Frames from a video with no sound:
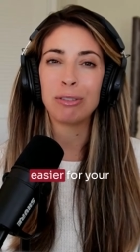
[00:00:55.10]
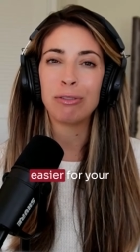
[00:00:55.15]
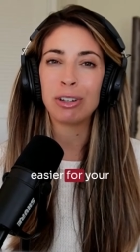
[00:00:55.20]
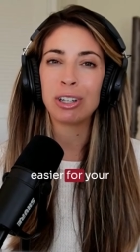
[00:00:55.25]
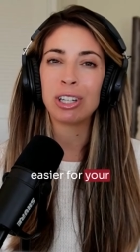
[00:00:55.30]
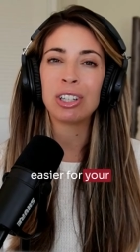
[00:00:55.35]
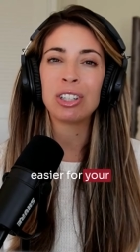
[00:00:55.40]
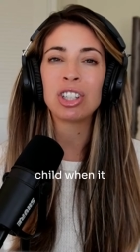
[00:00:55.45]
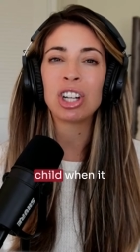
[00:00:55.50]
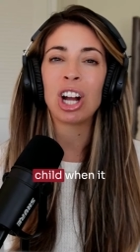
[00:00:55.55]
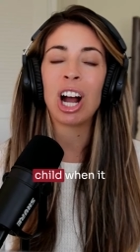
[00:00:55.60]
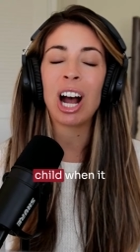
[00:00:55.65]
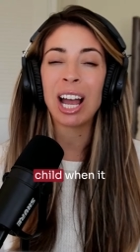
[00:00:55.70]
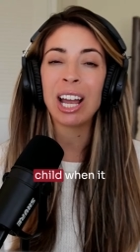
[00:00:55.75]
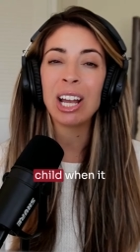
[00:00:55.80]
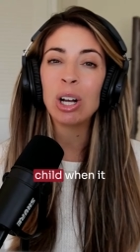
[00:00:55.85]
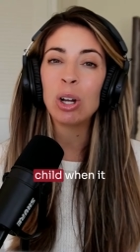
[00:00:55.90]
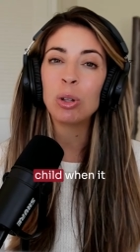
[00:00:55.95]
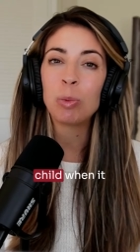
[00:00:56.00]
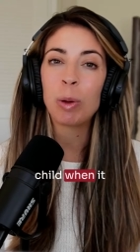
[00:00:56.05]
for your
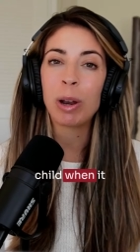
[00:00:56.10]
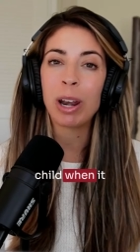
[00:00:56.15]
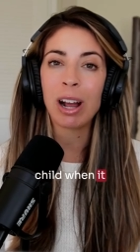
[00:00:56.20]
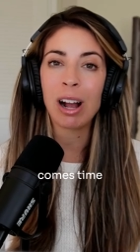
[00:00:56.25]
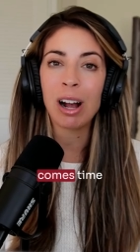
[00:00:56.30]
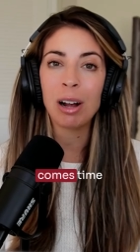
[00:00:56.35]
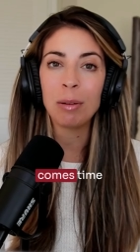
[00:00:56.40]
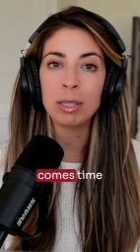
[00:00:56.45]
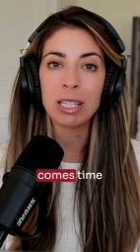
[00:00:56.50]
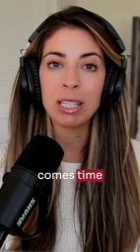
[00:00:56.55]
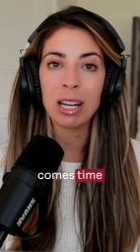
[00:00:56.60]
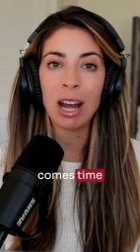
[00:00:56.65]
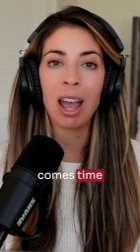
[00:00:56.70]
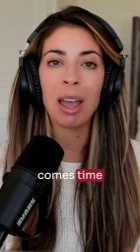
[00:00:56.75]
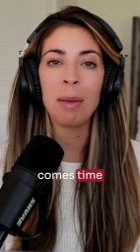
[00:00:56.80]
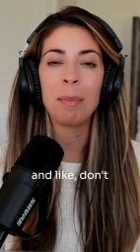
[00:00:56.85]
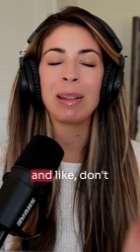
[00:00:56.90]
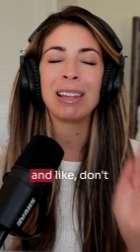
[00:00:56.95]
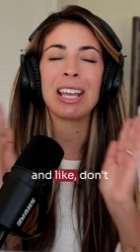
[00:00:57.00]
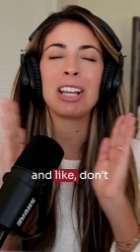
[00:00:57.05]
child when it comes
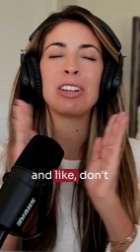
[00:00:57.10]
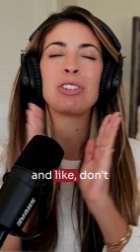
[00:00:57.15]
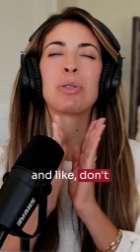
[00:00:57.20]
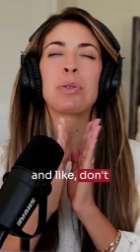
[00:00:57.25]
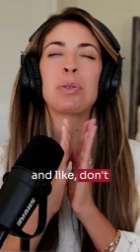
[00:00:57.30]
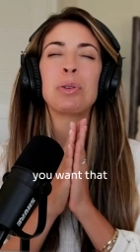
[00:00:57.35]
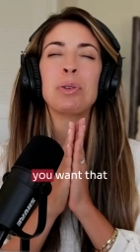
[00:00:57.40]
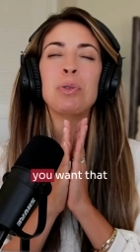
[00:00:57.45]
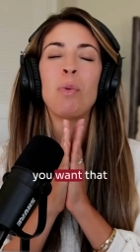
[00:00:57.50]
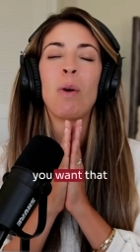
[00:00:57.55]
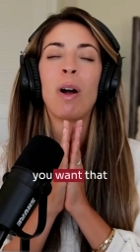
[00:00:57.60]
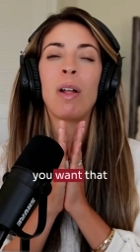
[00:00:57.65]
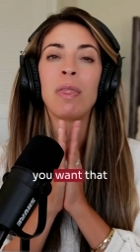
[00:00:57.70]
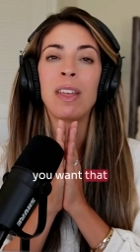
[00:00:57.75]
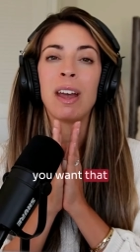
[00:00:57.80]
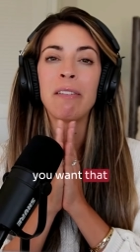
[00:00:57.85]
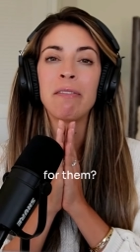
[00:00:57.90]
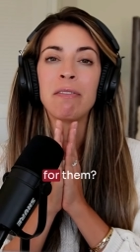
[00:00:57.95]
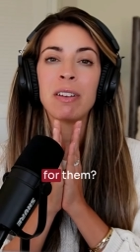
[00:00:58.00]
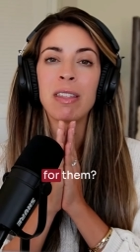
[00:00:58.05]
time and like don't you want
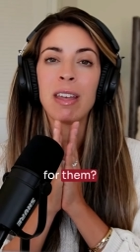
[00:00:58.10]
that for